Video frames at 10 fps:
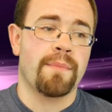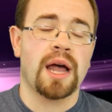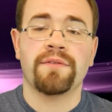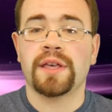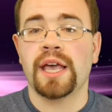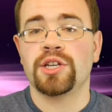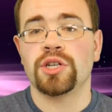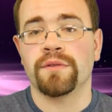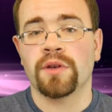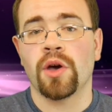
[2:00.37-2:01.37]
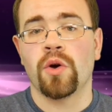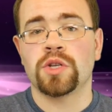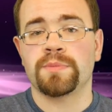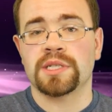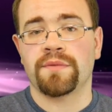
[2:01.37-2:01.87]
modification of
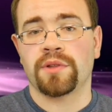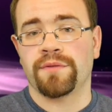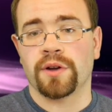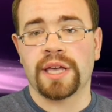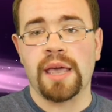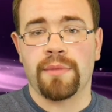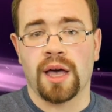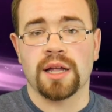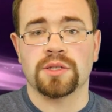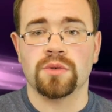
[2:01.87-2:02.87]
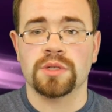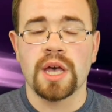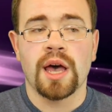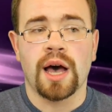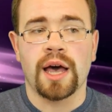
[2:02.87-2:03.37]
code specifically for game consoles,
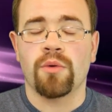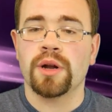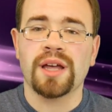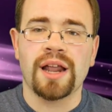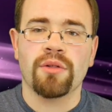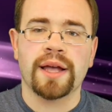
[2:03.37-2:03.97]
I don't want to, I don't